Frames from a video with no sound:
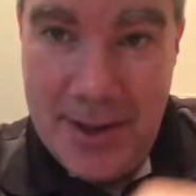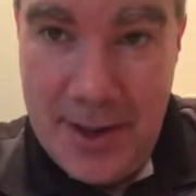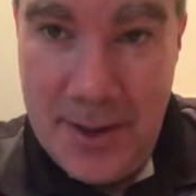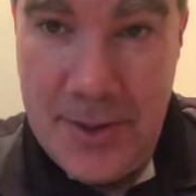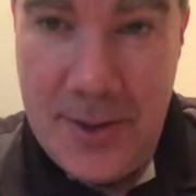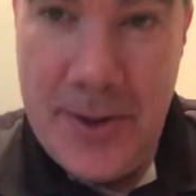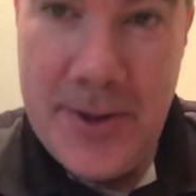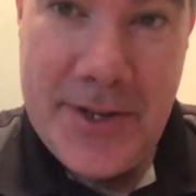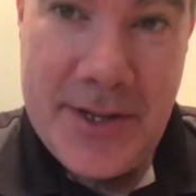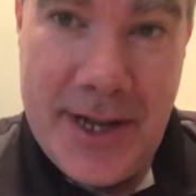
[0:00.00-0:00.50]

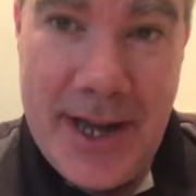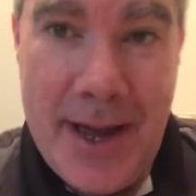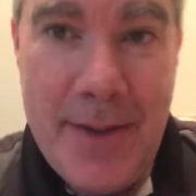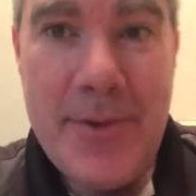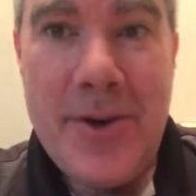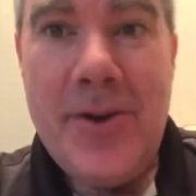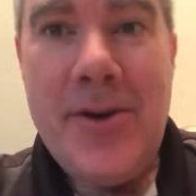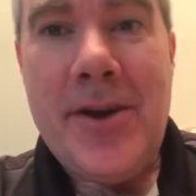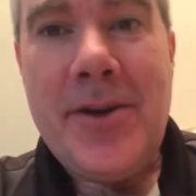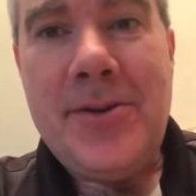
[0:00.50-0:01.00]
third time
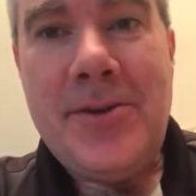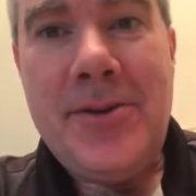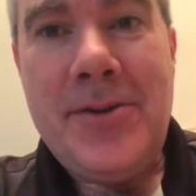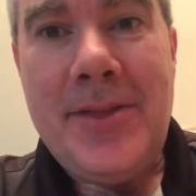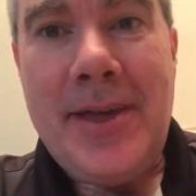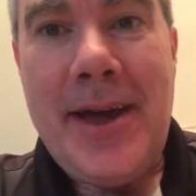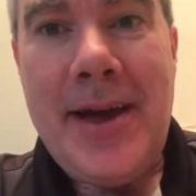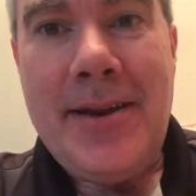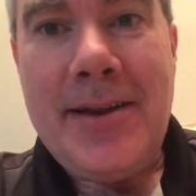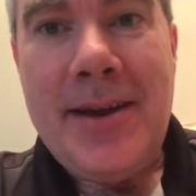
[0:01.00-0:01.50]
going through
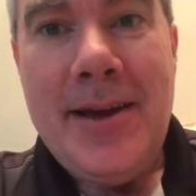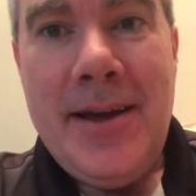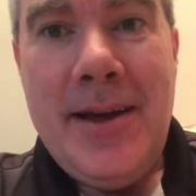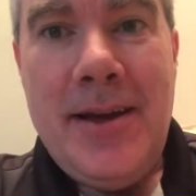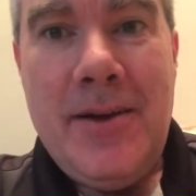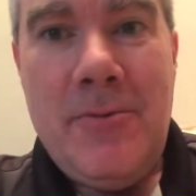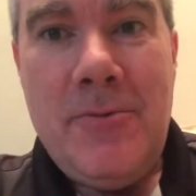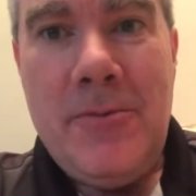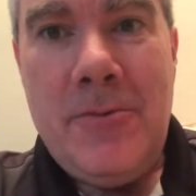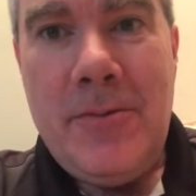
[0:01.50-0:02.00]
that
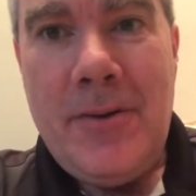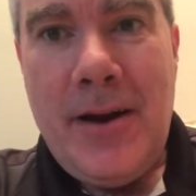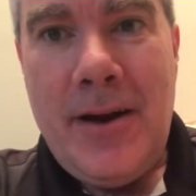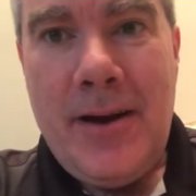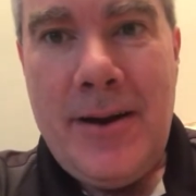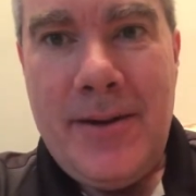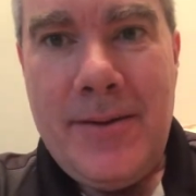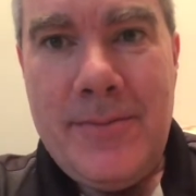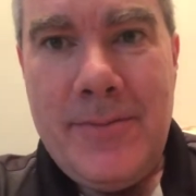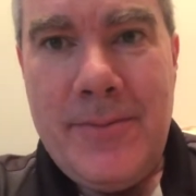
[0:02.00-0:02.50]

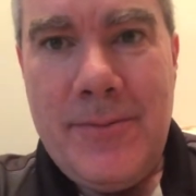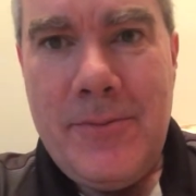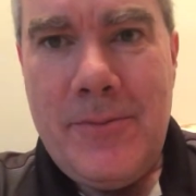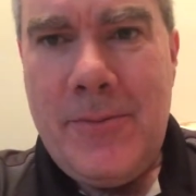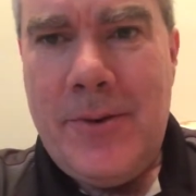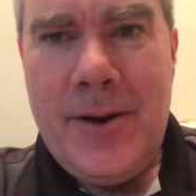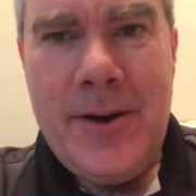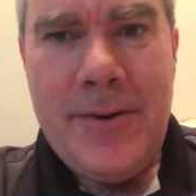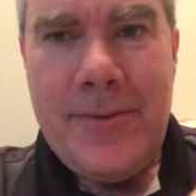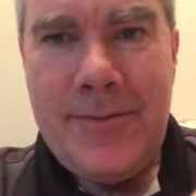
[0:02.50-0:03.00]

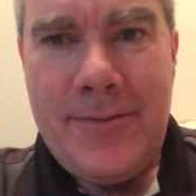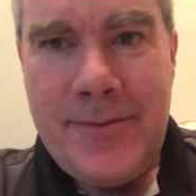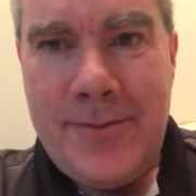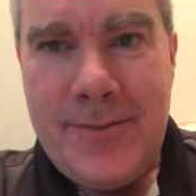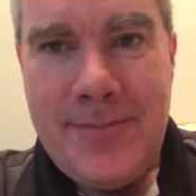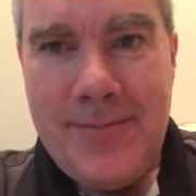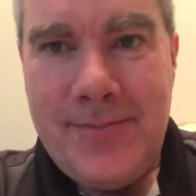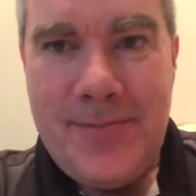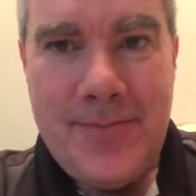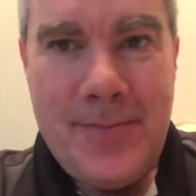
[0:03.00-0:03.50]

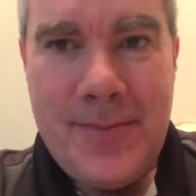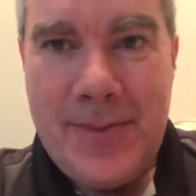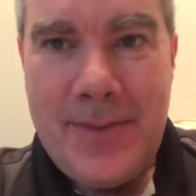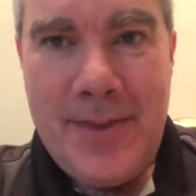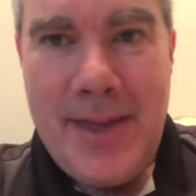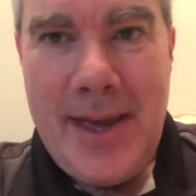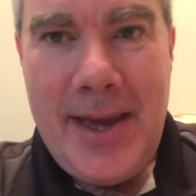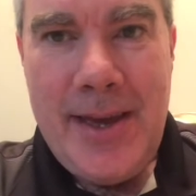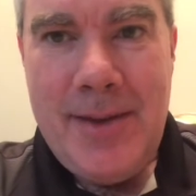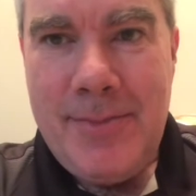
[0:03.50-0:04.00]
wonderful
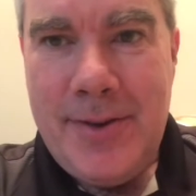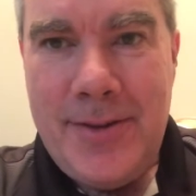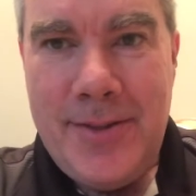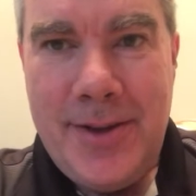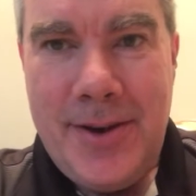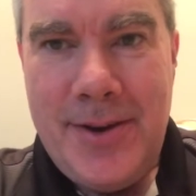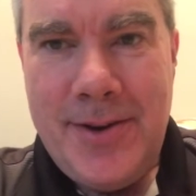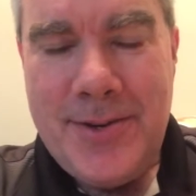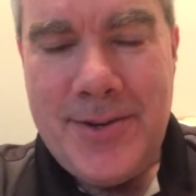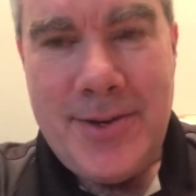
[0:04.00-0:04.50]
name of
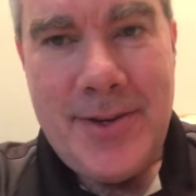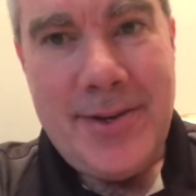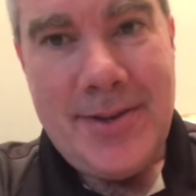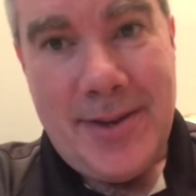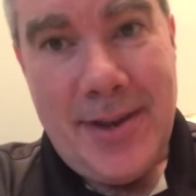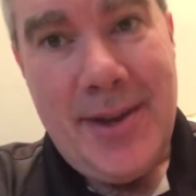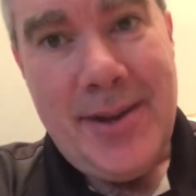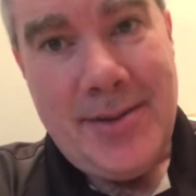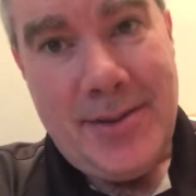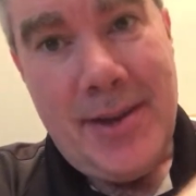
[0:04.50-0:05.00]
theirs.
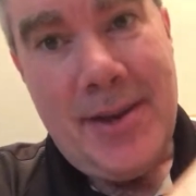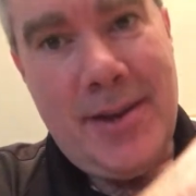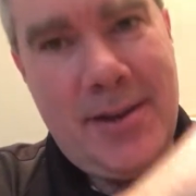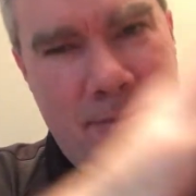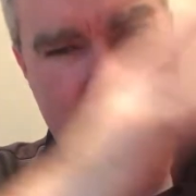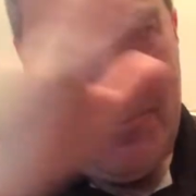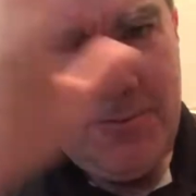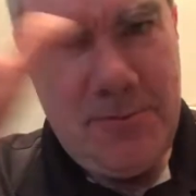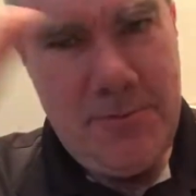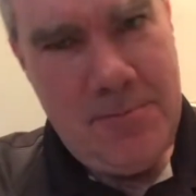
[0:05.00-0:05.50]

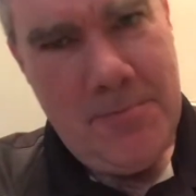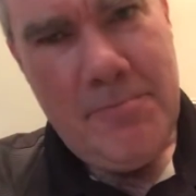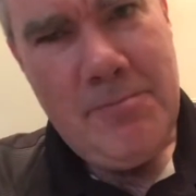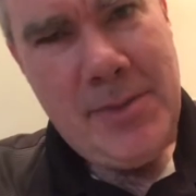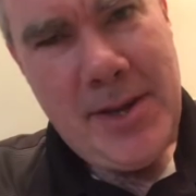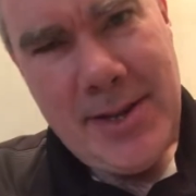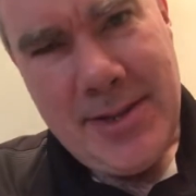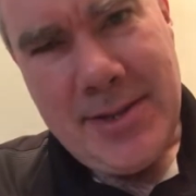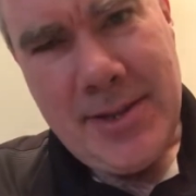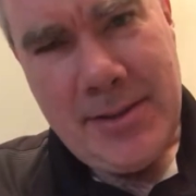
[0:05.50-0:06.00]
It
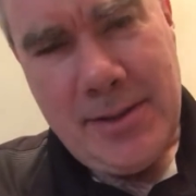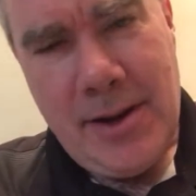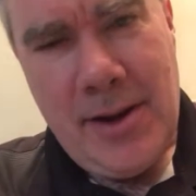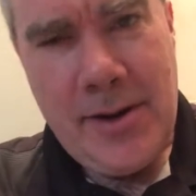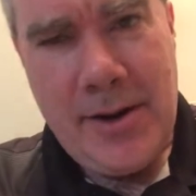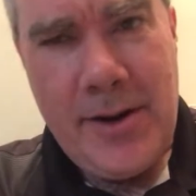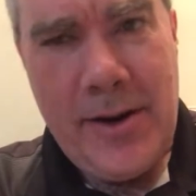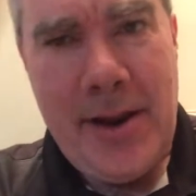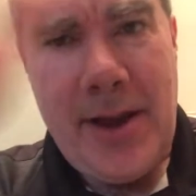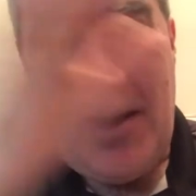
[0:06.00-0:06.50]
means a
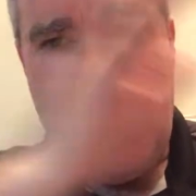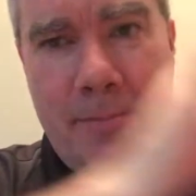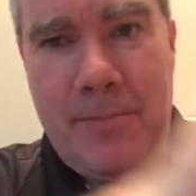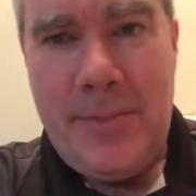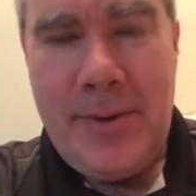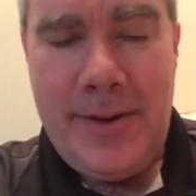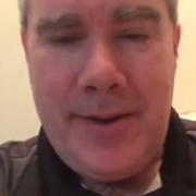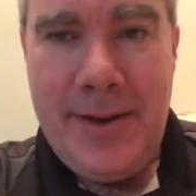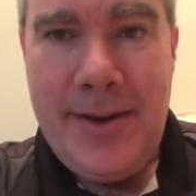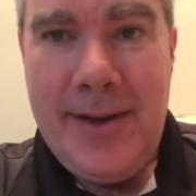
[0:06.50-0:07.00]
longer name,
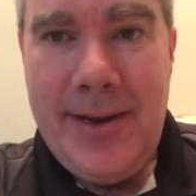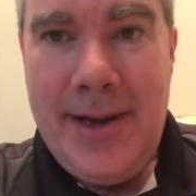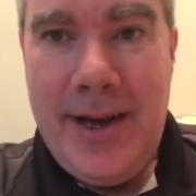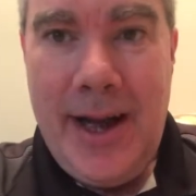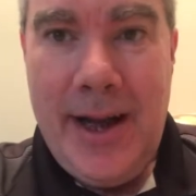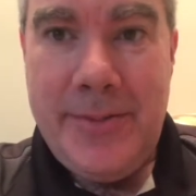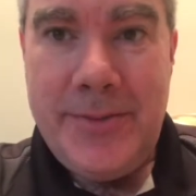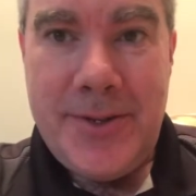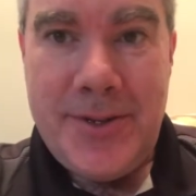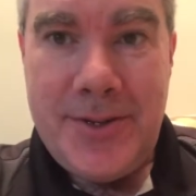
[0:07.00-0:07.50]
but
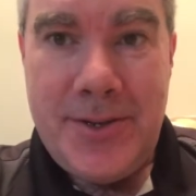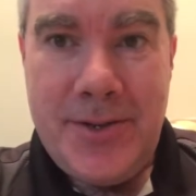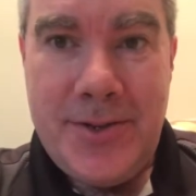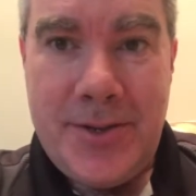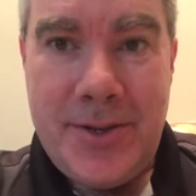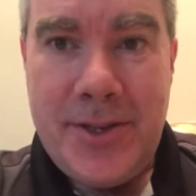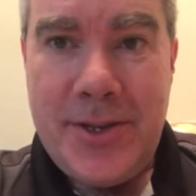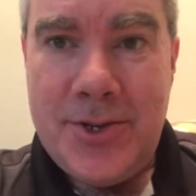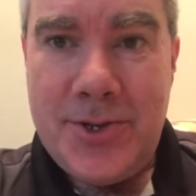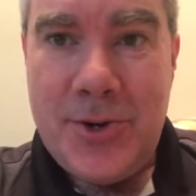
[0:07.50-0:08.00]
I'm just
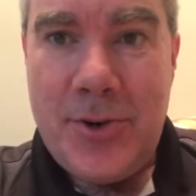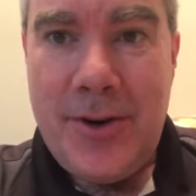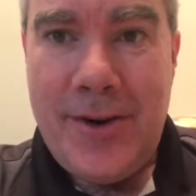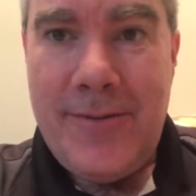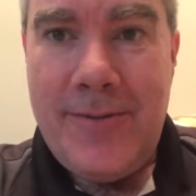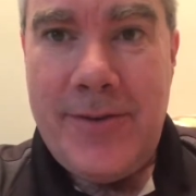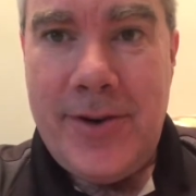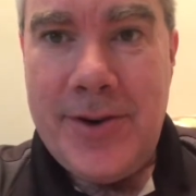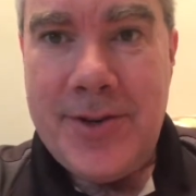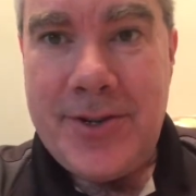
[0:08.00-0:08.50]
using the
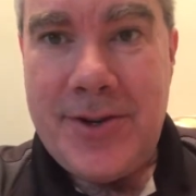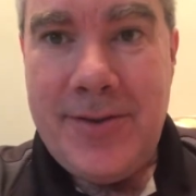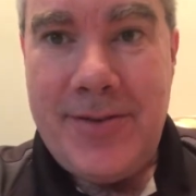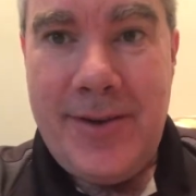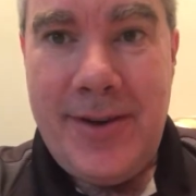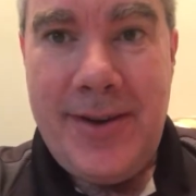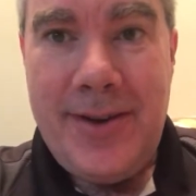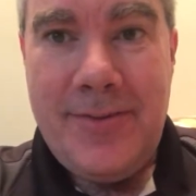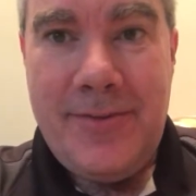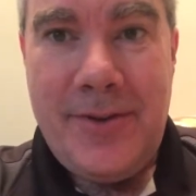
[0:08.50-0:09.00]
shortened version
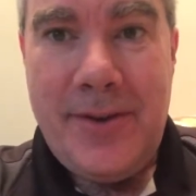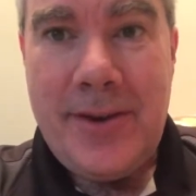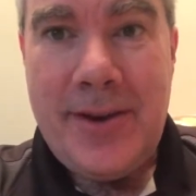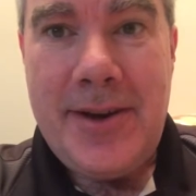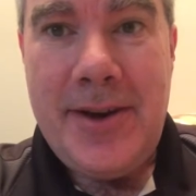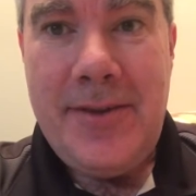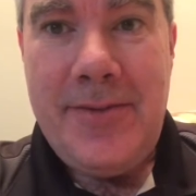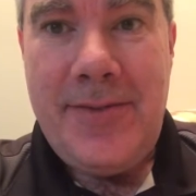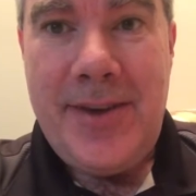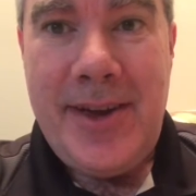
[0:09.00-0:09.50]
for
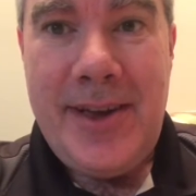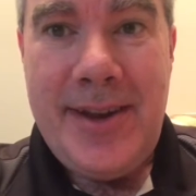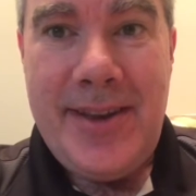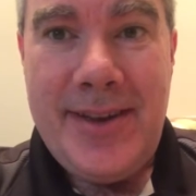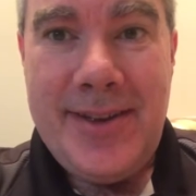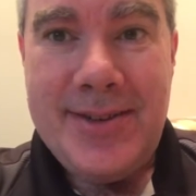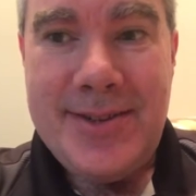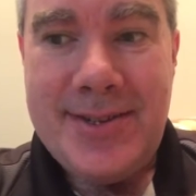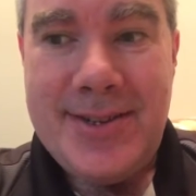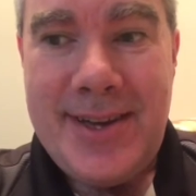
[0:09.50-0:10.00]

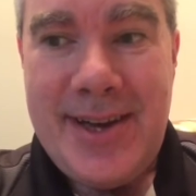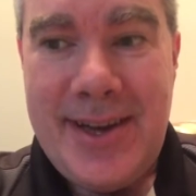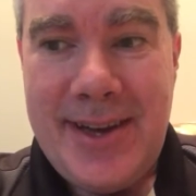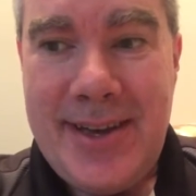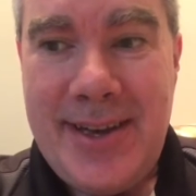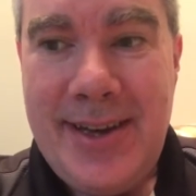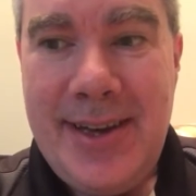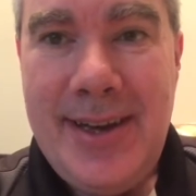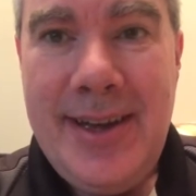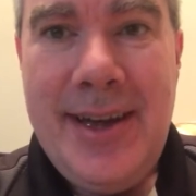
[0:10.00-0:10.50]
convenience
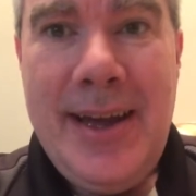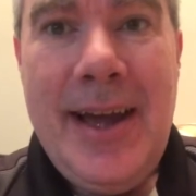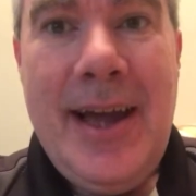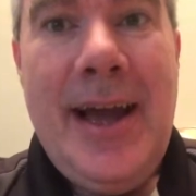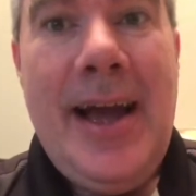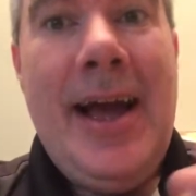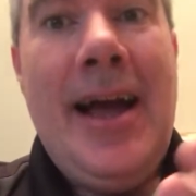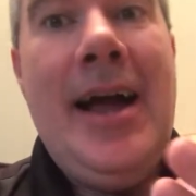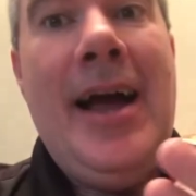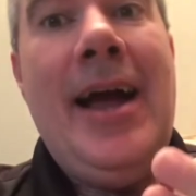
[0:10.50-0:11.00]
sake.
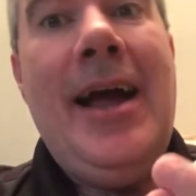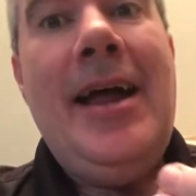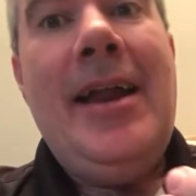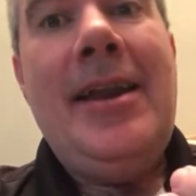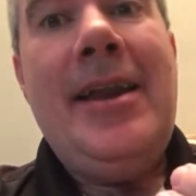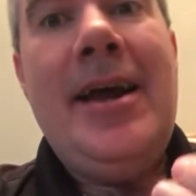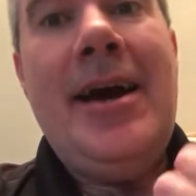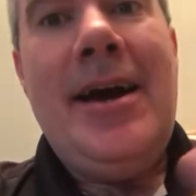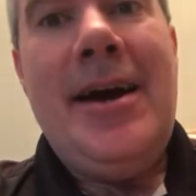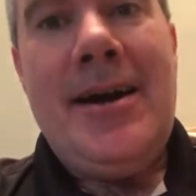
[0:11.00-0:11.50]

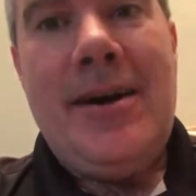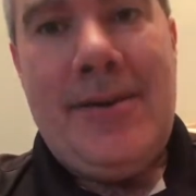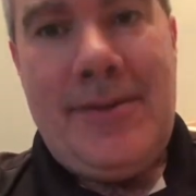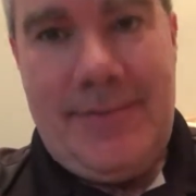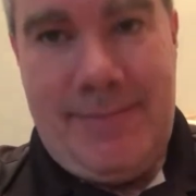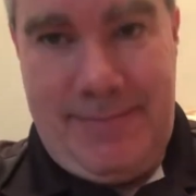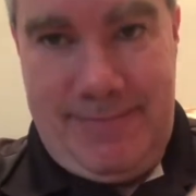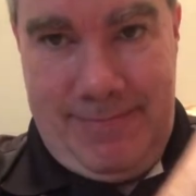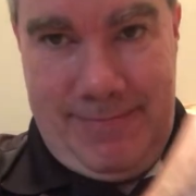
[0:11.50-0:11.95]
Now,